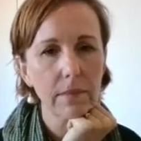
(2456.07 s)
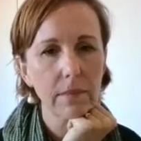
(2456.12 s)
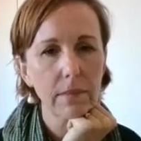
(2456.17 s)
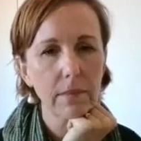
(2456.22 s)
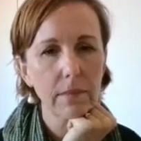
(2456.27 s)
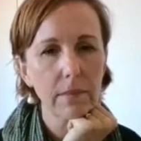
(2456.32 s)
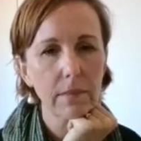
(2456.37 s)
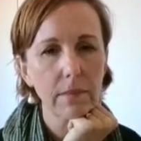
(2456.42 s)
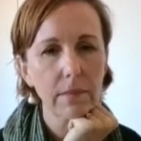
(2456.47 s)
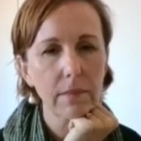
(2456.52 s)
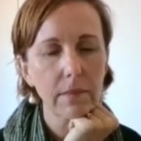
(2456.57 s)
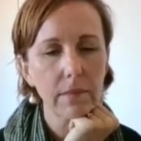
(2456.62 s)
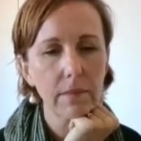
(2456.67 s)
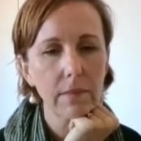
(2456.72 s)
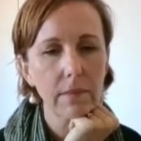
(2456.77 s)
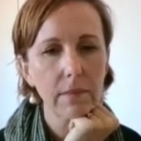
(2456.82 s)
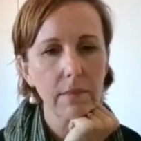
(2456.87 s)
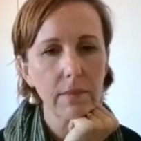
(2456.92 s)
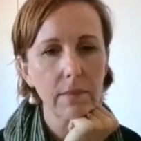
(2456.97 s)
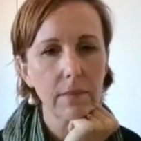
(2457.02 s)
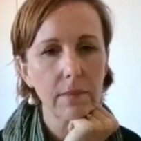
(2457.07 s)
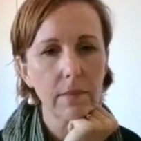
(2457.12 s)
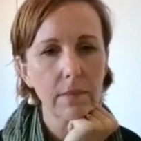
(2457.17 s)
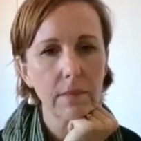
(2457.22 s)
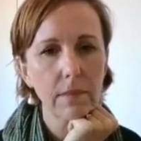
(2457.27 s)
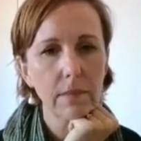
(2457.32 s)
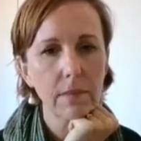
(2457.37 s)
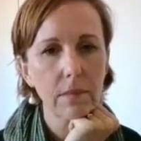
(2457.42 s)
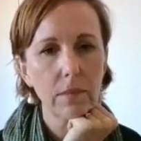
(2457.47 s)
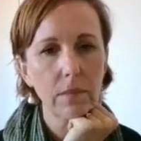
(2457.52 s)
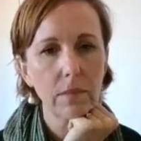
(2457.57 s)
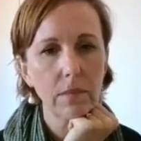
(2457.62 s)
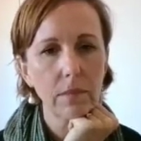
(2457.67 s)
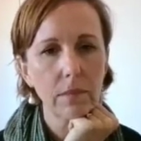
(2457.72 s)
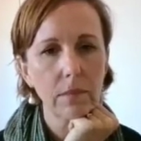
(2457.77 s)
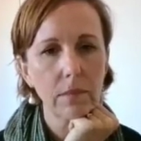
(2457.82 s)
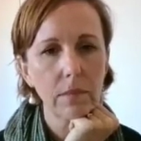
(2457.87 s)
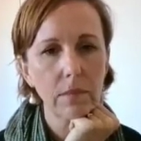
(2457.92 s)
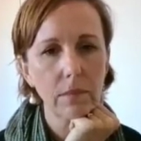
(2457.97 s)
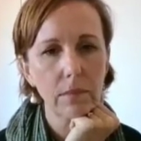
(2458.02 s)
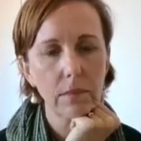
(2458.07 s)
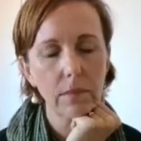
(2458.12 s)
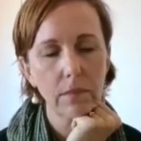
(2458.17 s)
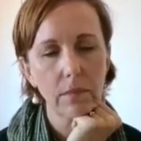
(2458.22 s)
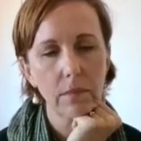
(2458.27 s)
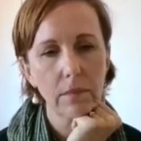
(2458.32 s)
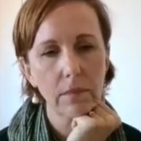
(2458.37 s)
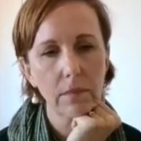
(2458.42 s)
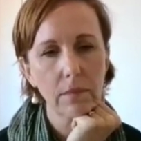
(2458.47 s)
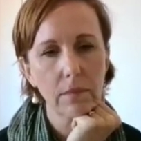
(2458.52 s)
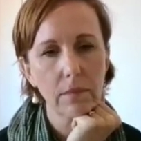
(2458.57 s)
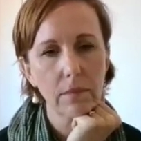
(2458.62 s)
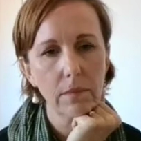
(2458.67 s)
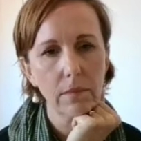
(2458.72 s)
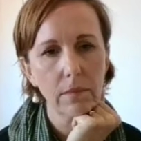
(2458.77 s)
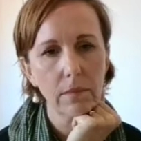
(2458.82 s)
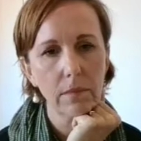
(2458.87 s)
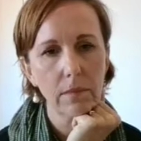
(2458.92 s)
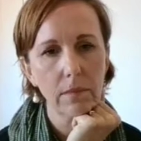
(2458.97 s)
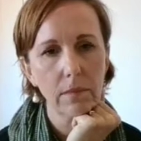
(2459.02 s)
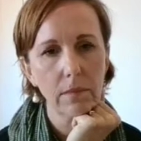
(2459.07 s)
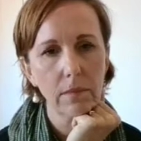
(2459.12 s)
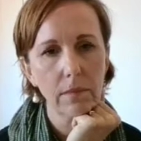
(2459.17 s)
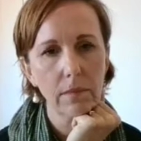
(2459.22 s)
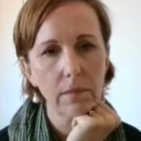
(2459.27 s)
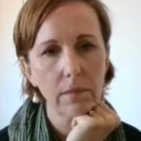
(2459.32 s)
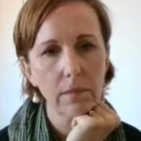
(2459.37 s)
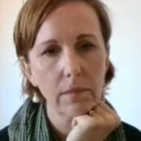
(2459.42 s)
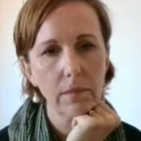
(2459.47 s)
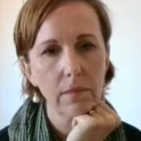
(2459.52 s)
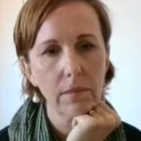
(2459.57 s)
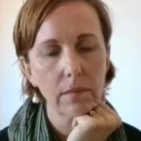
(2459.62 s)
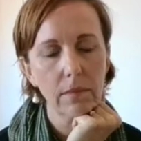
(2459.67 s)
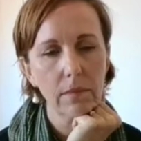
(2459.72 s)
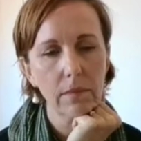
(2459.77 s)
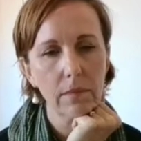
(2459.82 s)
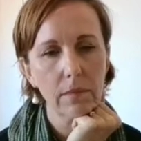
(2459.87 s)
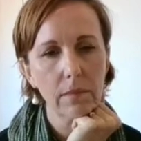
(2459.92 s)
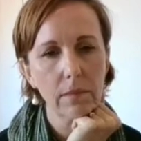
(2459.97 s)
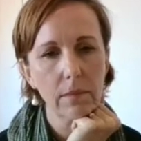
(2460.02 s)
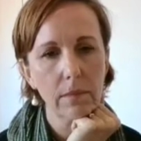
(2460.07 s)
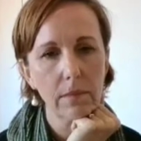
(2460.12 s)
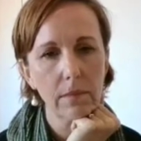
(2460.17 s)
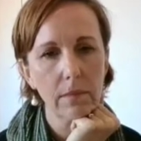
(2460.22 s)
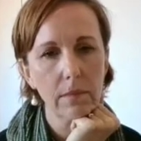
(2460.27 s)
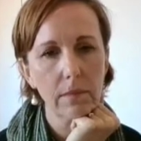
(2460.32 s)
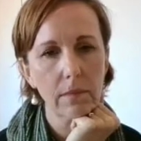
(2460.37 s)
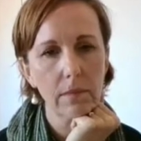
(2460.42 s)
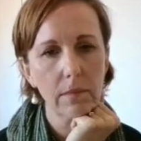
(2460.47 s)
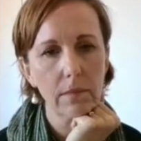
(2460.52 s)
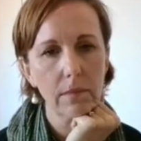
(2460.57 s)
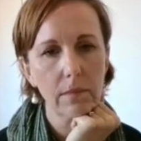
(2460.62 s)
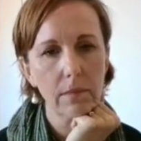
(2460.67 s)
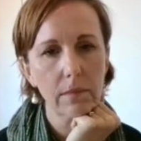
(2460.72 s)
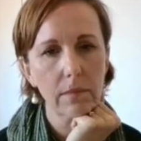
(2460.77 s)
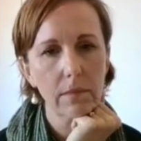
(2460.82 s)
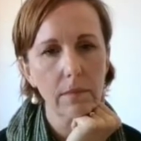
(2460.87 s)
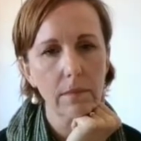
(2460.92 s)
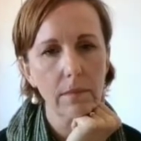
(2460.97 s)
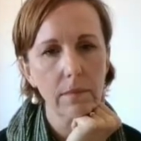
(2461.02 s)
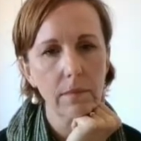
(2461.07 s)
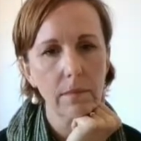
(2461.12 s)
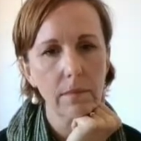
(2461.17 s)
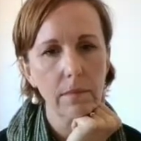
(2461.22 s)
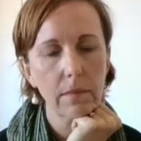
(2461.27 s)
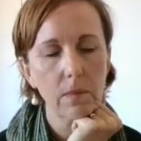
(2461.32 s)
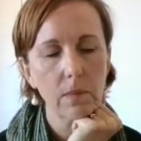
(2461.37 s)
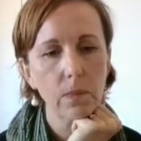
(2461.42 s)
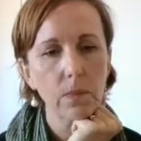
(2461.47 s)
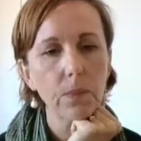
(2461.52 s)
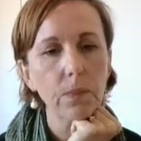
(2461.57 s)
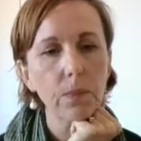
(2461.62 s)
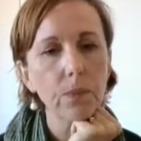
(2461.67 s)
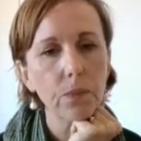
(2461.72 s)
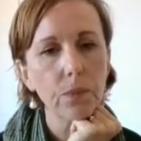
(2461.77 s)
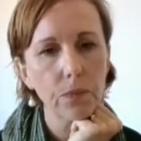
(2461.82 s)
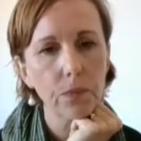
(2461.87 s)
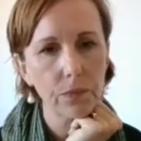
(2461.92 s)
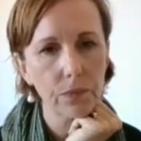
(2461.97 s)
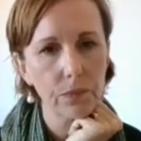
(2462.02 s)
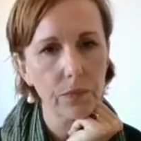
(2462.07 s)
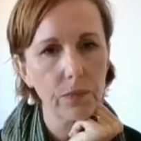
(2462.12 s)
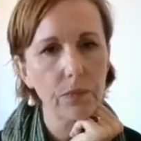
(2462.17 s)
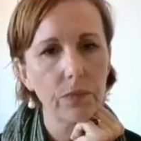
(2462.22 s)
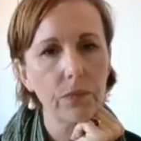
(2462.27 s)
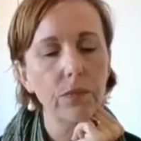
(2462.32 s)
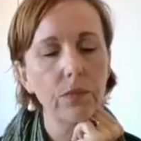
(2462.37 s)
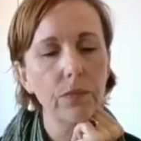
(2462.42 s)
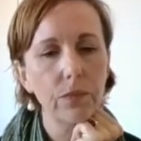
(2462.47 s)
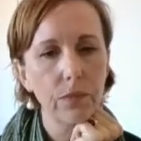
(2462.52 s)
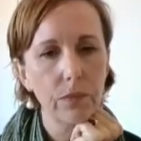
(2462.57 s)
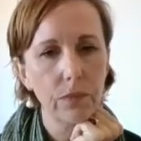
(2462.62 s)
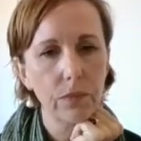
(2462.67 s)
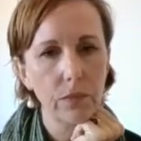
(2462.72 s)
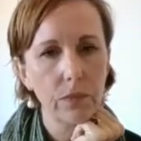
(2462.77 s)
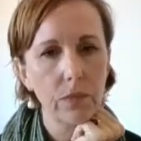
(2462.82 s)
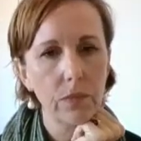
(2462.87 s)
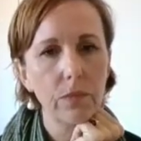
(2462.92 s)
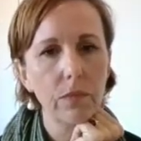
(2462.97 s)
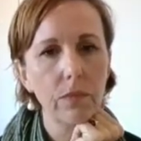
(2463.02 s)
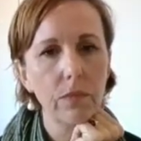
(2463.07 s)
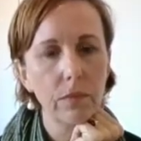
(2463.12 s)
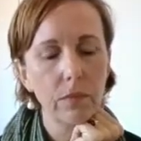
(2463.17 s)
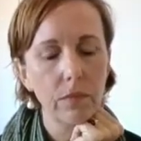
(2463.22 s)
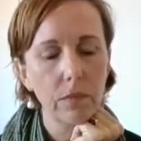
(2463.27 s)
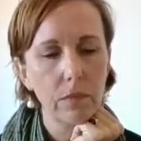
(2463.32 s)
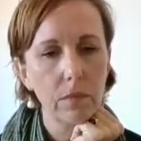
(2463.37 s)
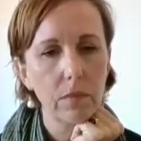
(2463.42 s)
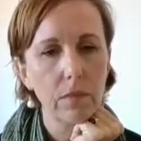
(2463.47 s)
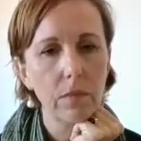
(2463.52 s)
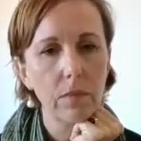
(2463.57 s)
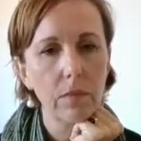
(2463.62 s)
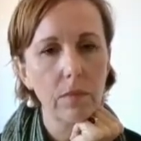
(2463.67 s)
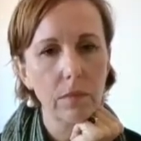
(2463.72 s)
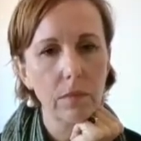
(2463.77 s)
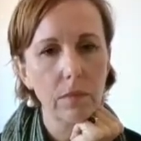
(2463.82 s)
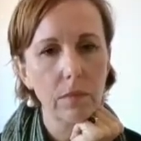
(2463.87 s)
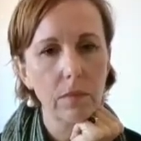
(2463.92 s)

This person isn't speaking.